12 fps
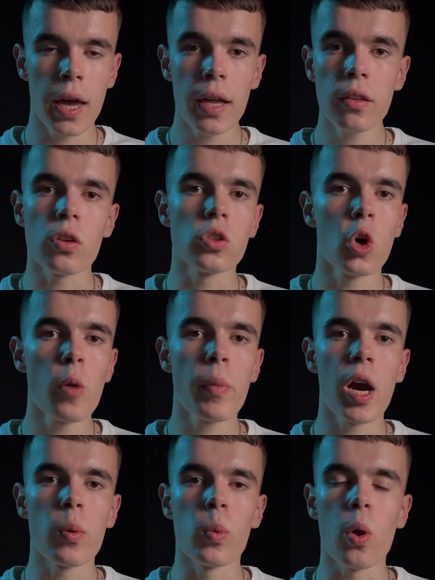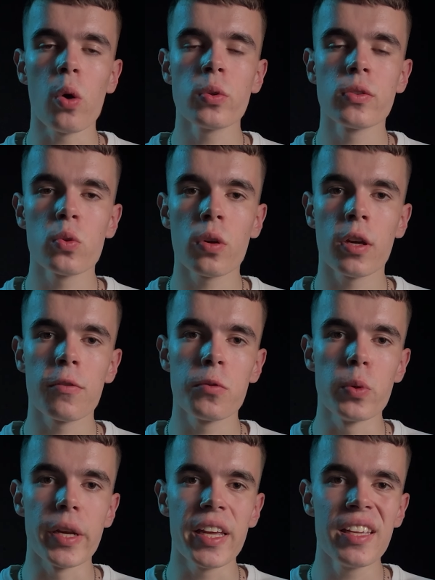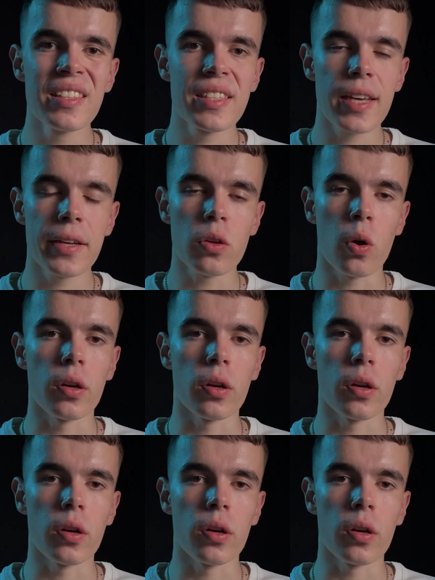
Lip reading: And on top, I will also give you an insight